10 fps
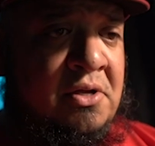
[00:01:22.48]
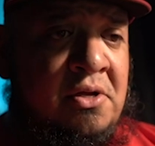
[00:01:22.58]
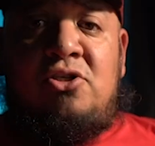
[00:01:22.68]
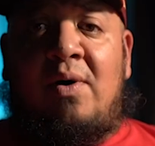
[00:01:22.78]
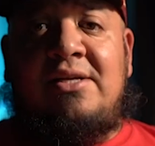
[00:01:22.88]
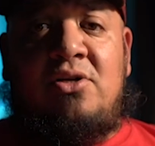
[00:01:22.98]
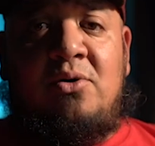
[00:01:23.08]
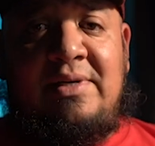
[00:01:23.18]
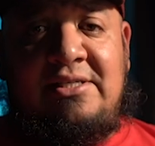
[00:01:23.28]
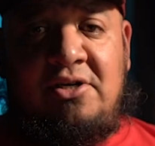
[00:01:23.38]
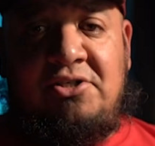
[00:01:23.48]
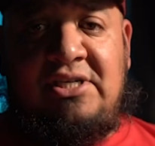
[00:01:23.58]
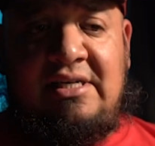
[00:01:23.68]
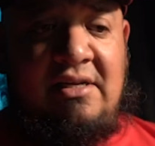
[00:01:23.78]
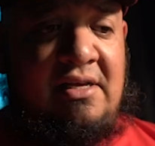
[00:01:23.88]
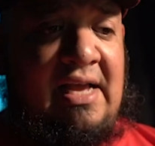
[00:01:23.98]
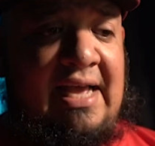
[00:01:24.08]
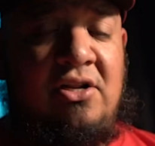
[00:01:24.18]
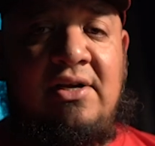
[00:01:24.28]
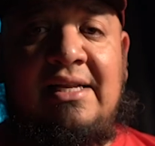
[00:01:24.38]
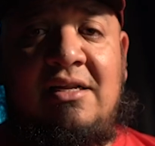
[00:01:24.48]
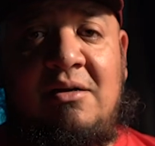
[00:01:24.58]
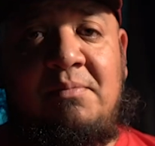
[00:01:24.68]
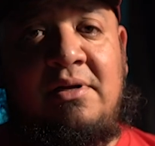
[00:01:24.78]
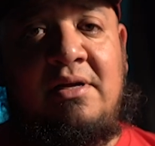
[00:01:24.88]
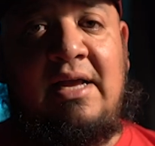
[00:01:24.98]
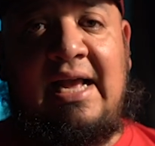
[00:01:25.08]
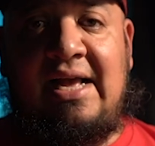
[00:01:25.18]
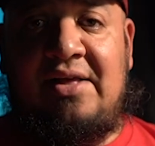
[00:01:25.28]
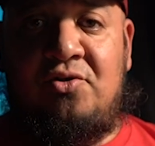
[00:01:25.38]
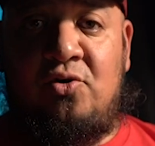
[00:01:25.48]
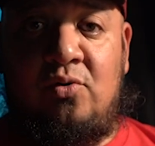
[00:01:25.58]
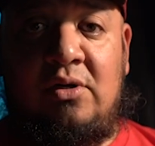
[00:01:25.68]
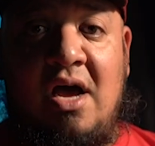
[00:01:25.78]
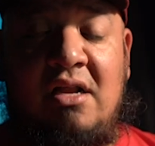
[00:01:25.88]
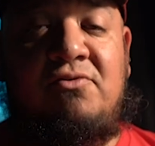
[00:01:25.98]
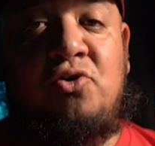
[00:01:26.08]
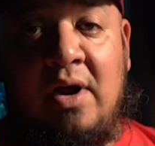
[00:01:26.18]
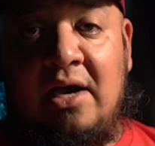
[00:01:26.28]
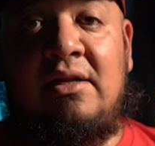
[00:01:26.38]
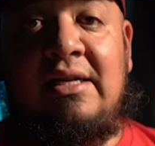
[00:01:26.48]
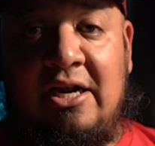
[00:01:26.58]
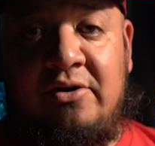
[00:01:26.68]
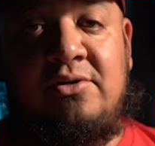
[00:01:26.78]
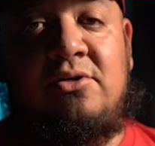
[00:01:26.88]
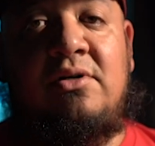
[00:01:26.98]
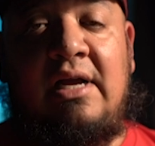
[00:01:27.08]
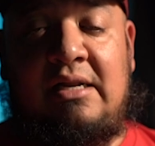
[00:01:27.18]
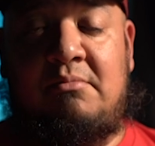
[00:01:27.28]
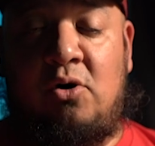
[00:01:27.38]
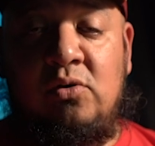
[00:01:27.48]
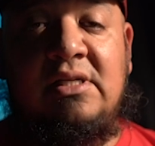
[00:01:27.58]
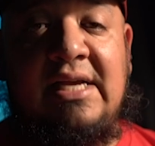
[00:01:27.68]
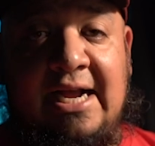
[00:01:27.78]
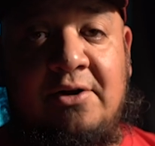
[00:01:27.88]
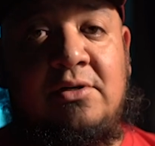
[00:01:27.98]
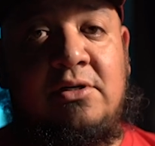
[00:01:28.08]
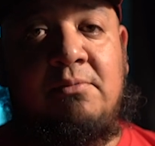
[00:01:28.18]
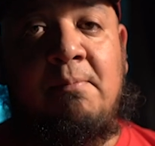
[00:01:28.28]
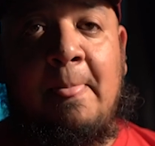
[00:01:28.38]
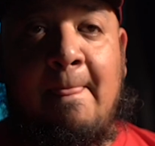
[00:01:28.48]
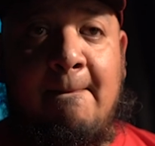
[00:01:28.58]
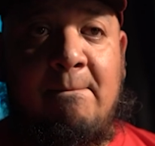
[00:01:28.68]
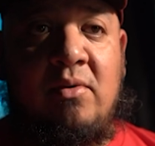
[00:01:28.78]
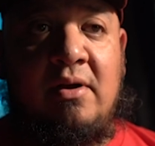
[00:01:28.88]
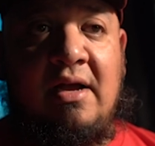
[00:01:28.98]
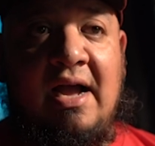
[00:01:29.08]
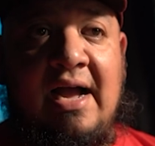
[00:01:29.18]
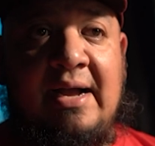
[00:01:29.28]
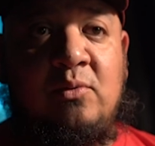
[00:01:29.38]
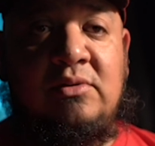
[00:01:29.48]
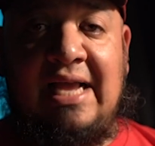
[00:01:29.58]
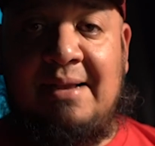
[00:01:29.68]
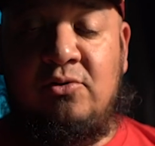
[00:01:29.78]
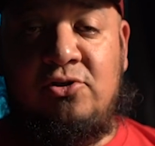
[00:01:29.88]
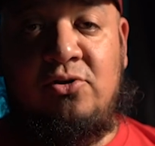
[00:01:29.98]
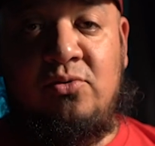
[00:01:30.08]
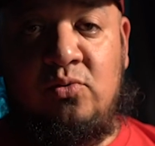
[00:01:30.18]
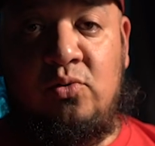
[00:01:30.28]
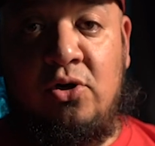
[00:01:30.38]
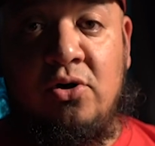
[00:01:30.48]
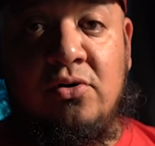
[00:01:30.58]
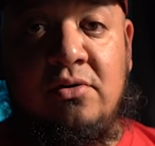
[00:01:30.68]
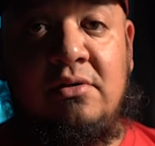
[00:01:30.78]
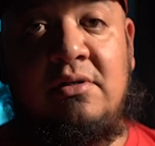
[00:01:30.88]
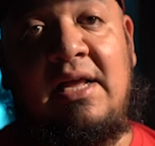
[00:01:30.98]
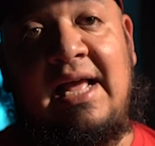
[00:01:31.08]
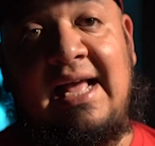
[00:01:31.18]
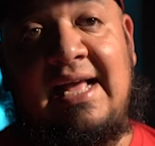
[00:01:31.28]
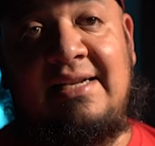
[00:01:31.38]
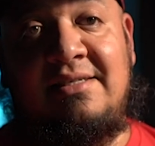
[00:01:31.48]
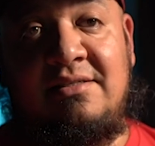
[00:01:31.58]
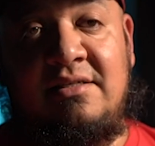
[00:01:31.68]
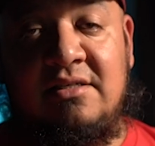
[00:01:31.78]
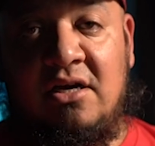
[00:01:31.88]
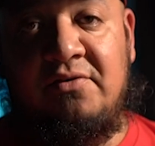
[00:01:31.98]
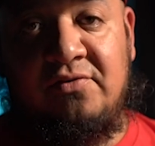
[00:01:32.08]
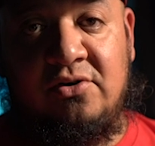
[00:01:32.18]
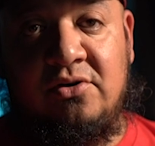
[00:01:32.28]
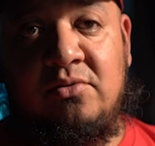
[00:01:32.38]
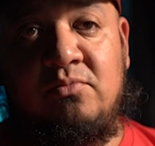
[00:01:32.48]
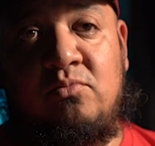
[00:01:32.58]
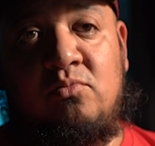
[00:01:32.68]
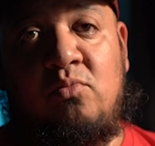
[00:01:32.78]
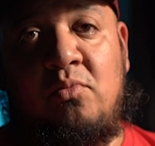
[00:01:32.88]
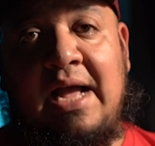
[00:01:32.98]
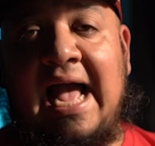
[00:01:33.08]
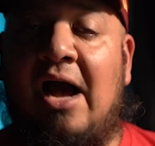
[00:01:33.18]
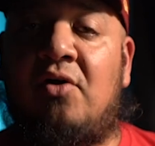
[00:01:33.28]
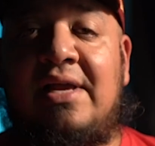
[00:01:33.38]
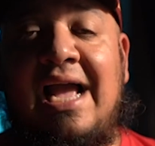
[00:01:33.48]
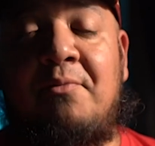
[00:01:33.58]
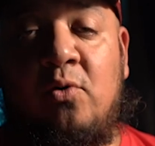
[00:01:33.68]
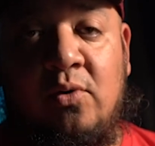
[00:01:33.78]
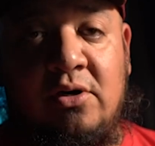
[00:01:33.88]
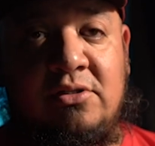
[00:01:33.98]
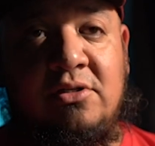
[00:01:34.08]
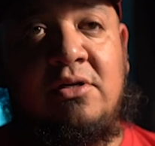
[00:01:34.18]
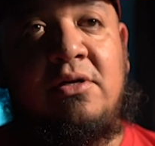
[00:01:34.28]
So I started researching and looking up, and through a lot of trial and error, and mostly error, I was able to learn and discover how the camera worked.